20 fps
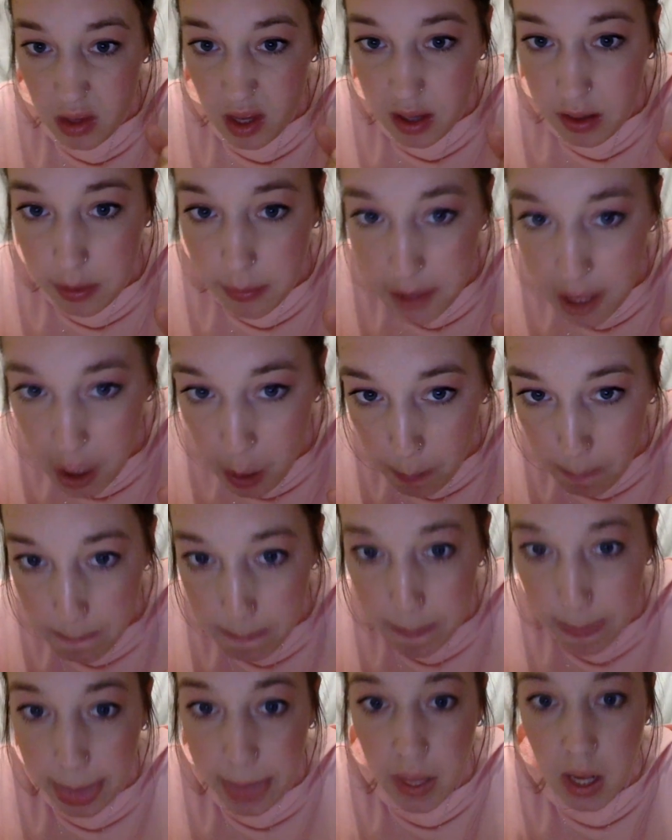let me know.
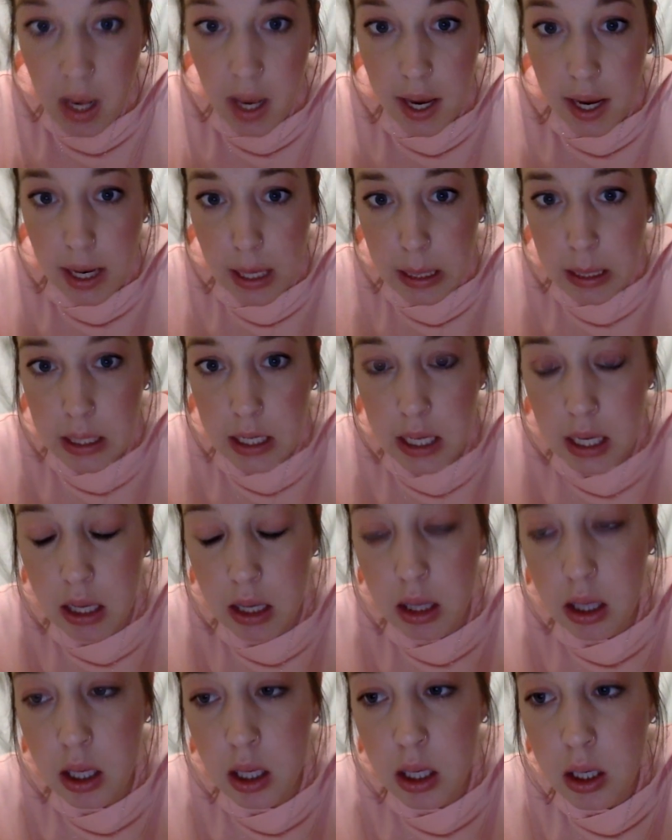And, uh,
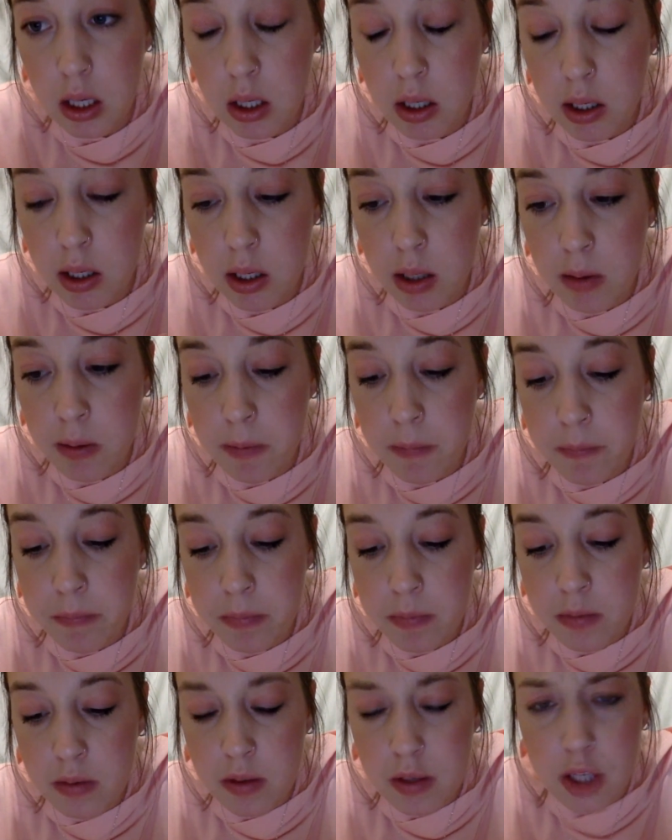
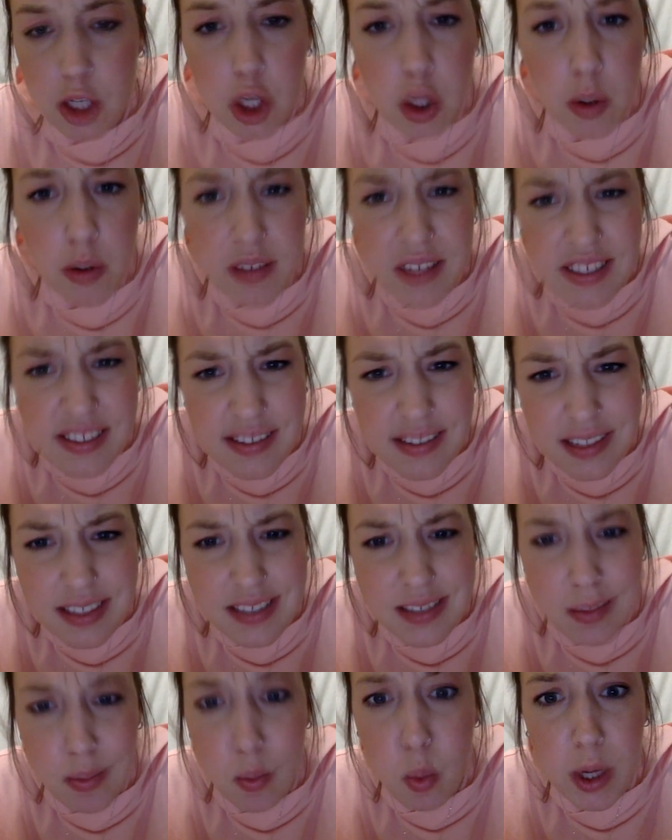you know, unless it's like
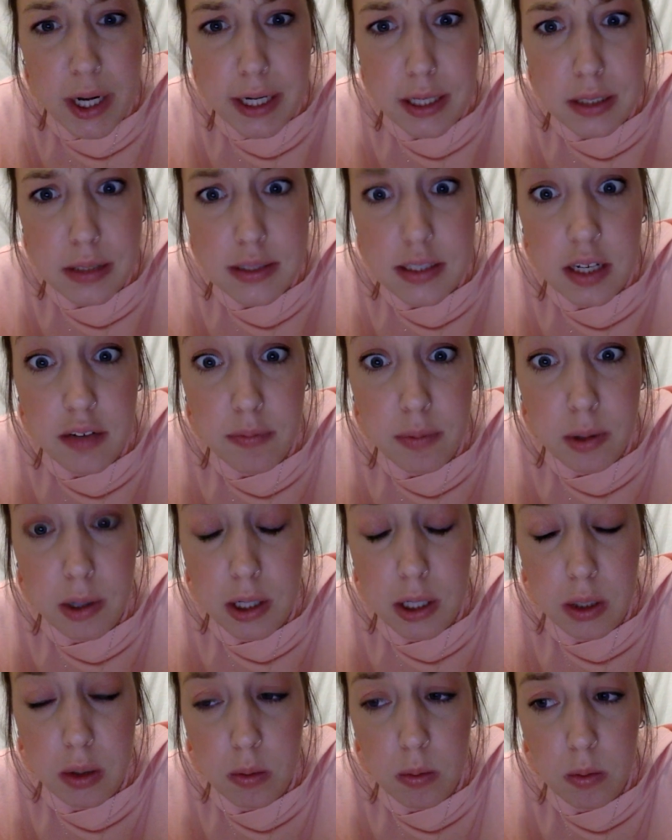some weird stuff where
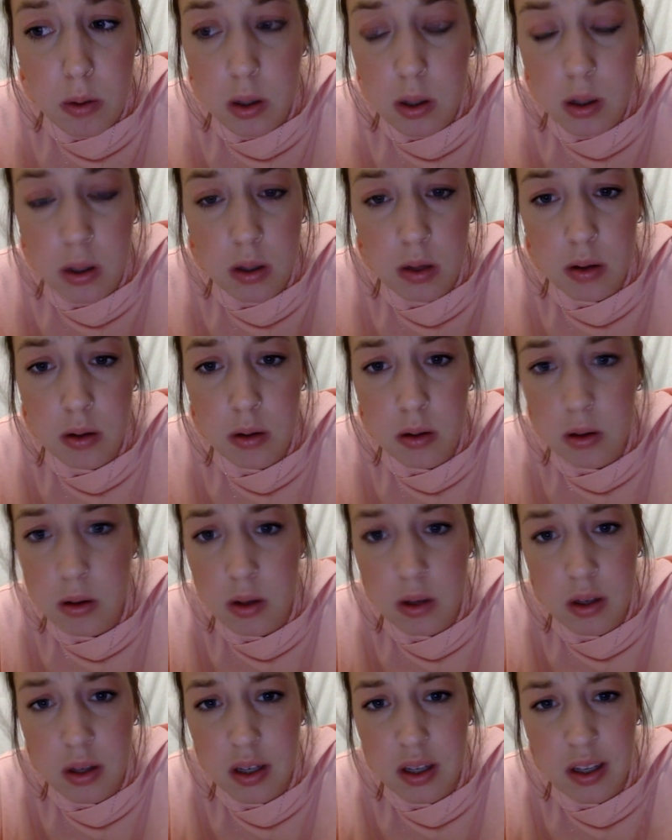you...
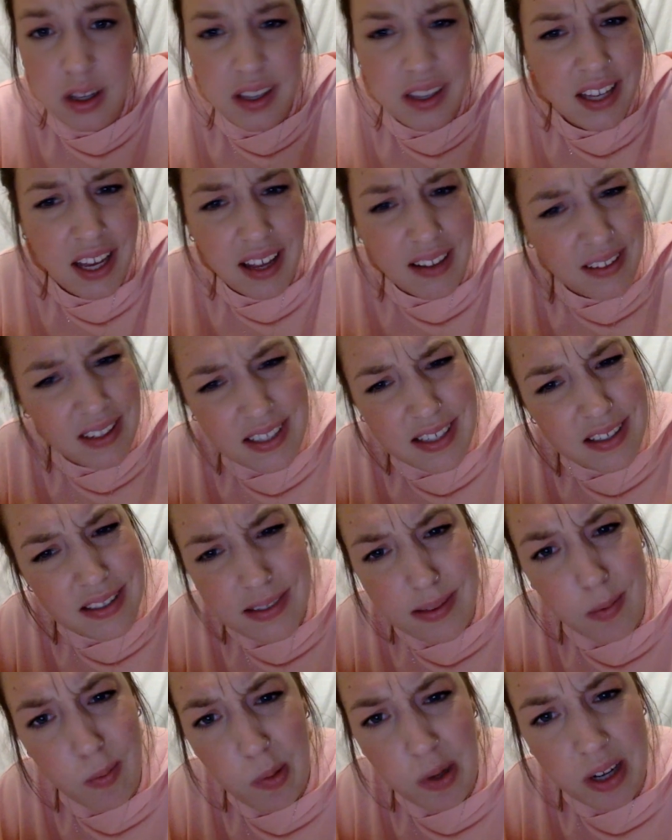Yeah, unless it's
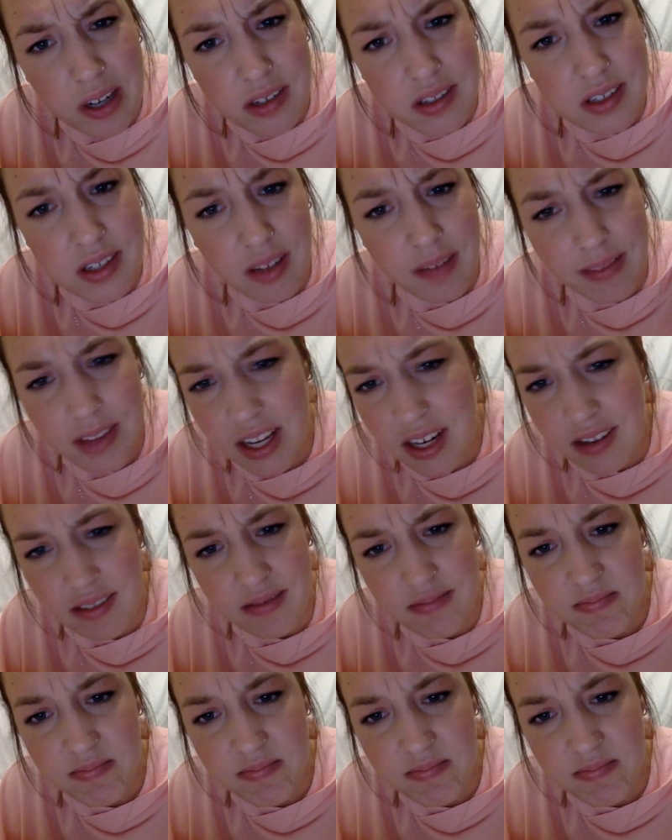some weird stuff, then